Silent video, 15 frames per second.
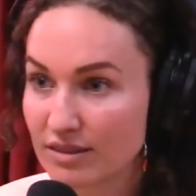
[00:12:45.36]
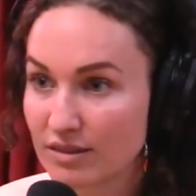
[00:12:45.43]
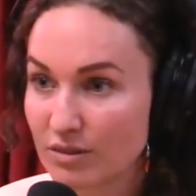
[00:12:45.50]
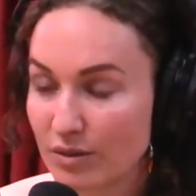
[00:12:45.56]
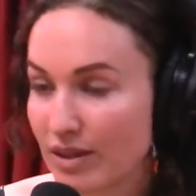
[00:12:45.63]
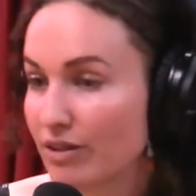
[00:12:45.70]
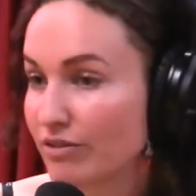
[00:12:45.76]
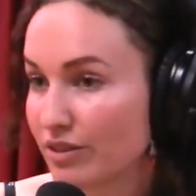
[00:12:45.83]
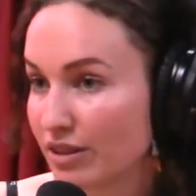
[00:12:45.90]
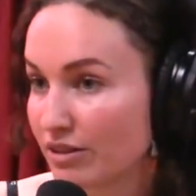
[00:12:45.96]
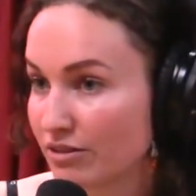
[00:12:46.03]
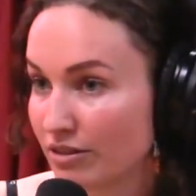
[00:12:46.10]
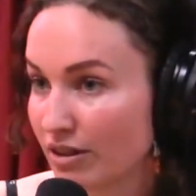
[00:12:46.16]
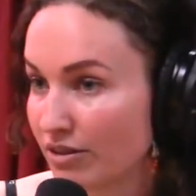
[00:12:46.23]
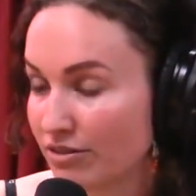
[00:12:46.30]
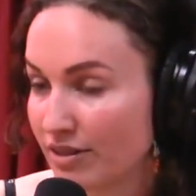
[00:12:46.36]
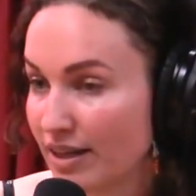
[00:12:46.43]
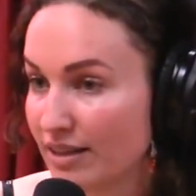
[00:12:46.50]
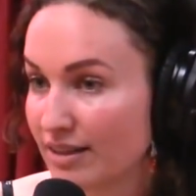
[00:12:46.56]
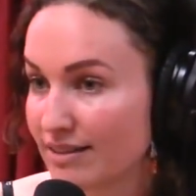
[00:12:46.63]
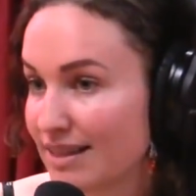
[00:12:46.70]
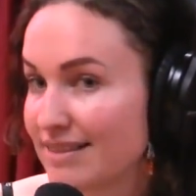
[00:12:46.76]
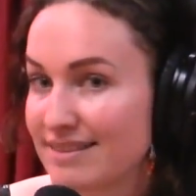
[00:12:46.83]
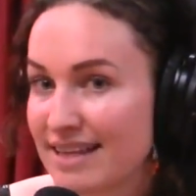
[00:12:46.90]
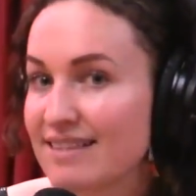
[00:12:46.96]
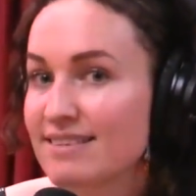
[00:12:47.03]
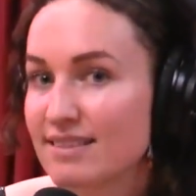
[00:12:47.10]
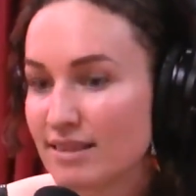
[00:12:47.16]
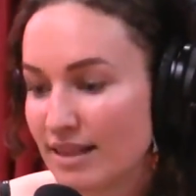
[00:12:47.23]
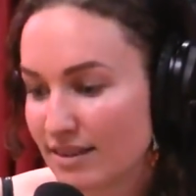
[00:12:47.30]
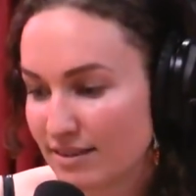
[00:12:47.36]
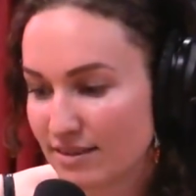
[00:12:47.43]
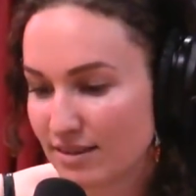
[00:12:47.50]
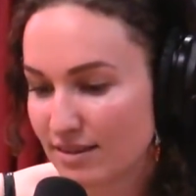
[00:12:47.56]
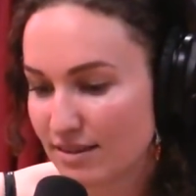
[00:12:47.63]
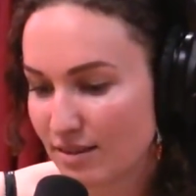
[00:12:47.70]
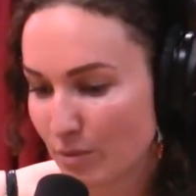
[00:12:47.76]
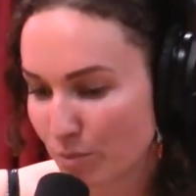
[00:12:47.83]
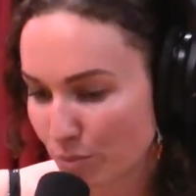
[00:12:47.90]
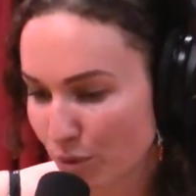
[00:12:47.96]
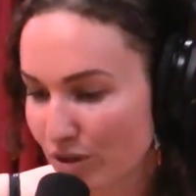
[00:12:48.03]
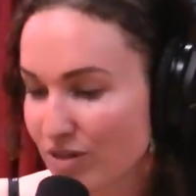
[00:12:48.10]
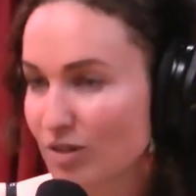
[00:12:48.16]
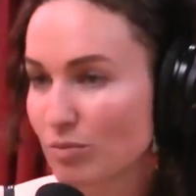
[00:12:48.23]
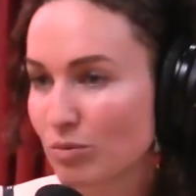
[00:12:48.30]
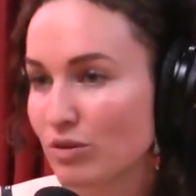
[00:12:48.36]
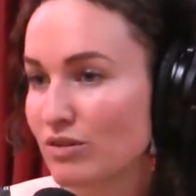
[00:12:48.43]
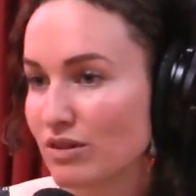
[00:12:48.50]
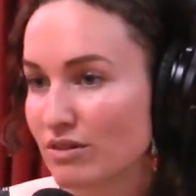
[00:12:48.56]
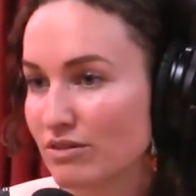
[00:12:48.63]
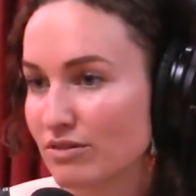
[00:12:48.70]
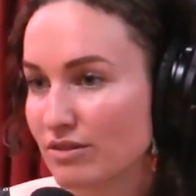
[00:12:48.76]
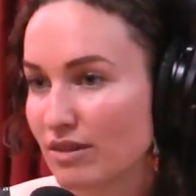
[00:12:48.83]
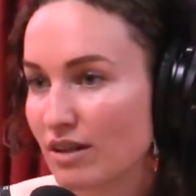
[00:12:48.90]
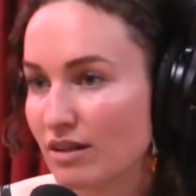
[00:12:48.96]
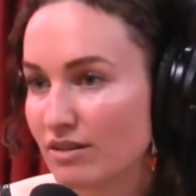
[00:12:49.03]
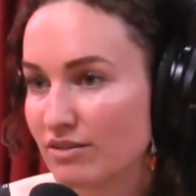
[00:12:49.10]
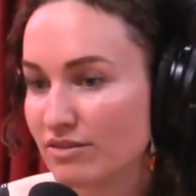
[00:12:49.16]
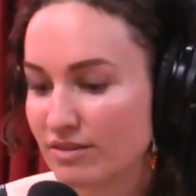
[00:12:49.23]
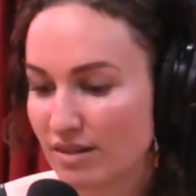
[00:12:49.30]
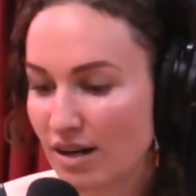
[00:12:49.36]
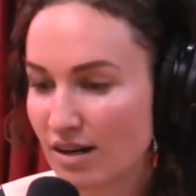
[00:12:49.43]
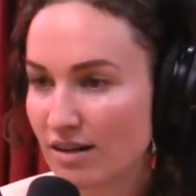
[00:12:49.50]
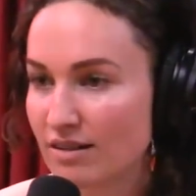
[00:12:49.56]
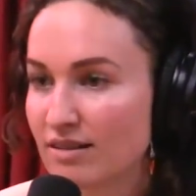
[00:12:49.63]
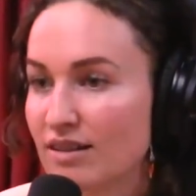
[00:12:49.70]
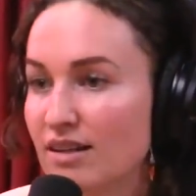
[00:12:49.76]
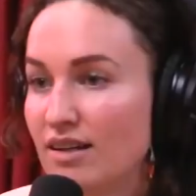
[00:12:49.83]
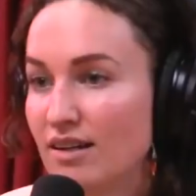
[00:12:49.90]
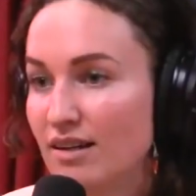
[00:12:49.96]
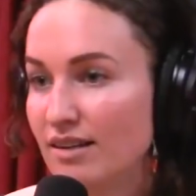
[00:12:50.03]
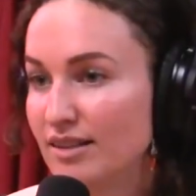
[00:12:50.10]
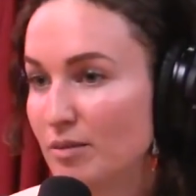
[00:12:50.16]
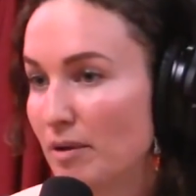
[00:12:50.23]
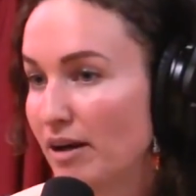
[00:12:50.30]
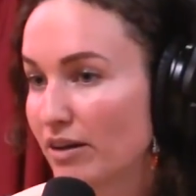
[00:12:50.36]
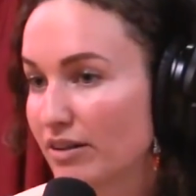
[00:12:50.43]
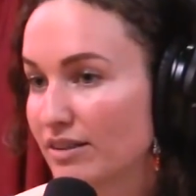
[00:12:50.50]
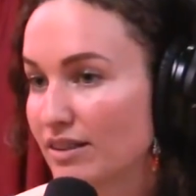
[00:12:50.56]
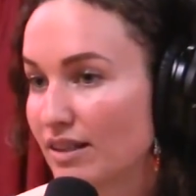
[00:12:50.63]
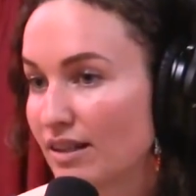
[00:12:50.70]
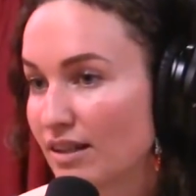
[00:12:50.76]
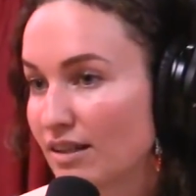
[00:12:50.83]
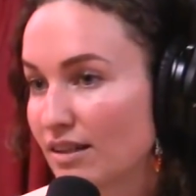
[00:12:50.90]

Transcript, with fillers: without fear of, of violence. That that's that's the principles of of our democracy.